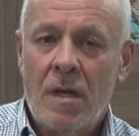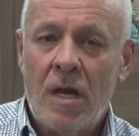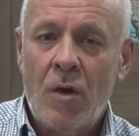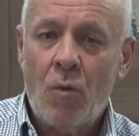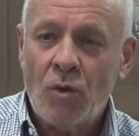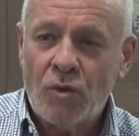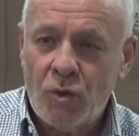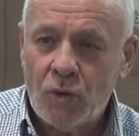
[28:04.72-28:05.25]
And
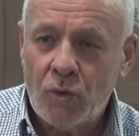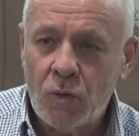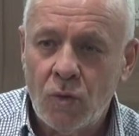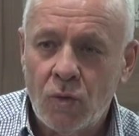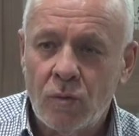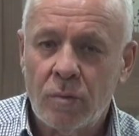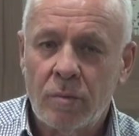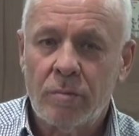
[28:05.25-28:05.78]
what you
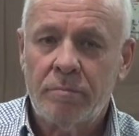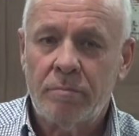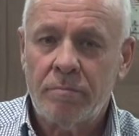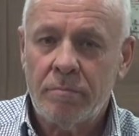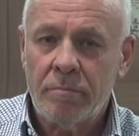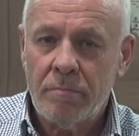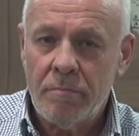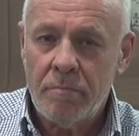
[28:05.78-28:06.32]
do
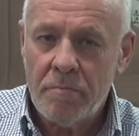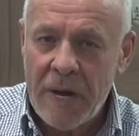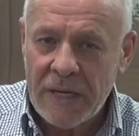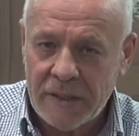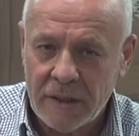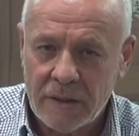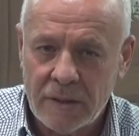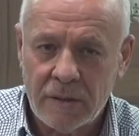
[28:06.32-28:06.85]

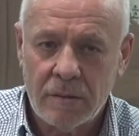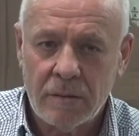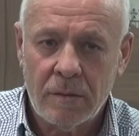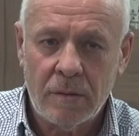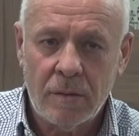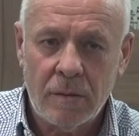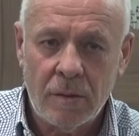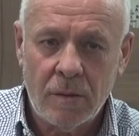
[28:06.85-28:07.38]
matters
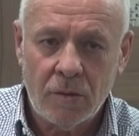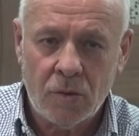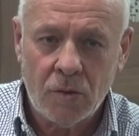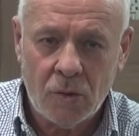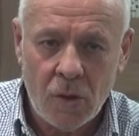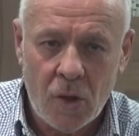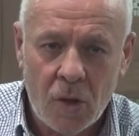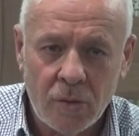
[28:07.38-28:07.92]
to
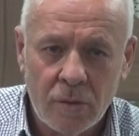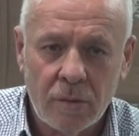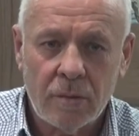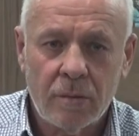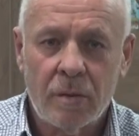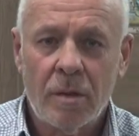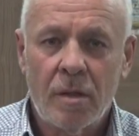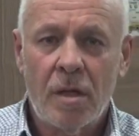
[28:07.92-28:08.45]
God.
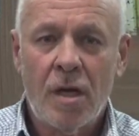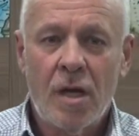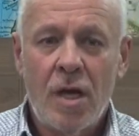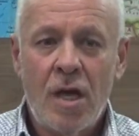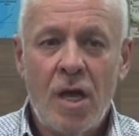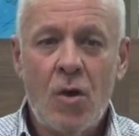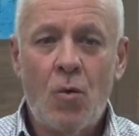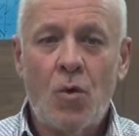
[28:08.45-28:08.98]

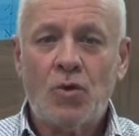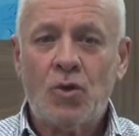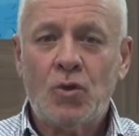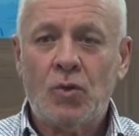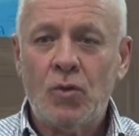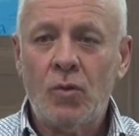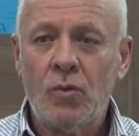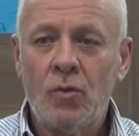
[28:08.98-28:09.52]
And what you
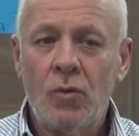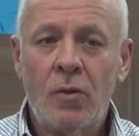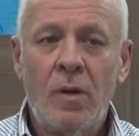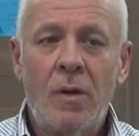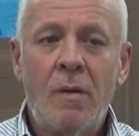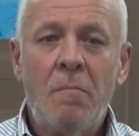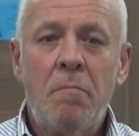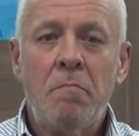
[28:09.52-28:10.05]
do
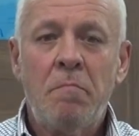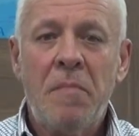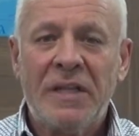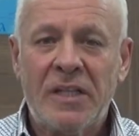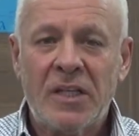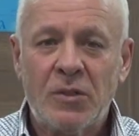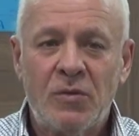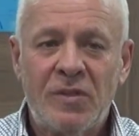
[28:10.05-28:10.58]

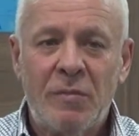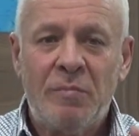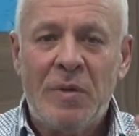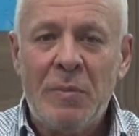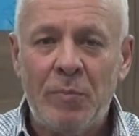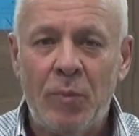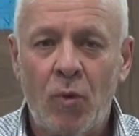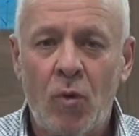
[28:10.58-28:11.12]
matters to the
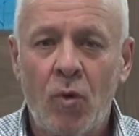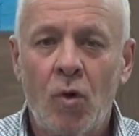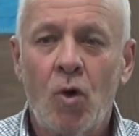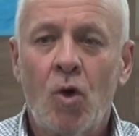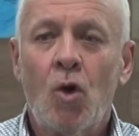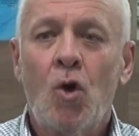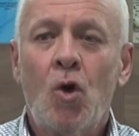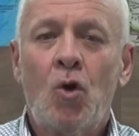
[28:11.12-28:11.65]
people
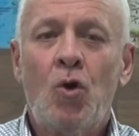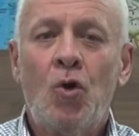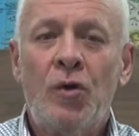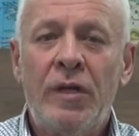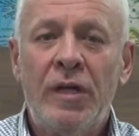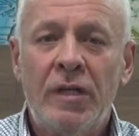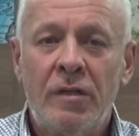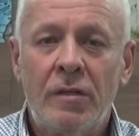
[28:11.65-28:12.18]
who
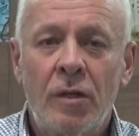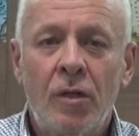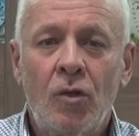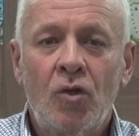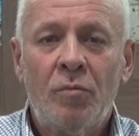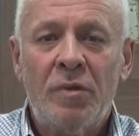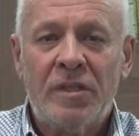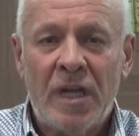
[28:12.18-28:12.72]
need
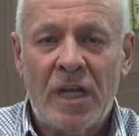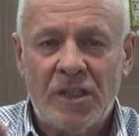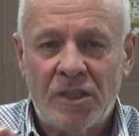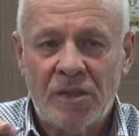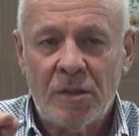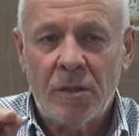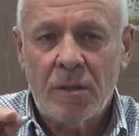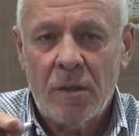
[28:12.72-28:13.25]
to be
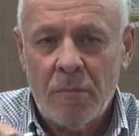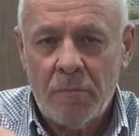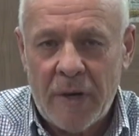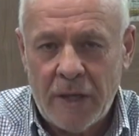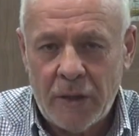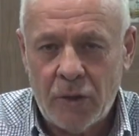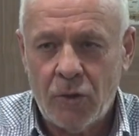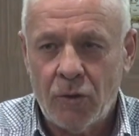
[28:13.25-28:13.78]
touched by
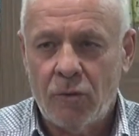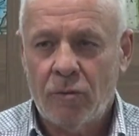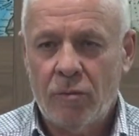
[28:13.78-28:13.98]
you.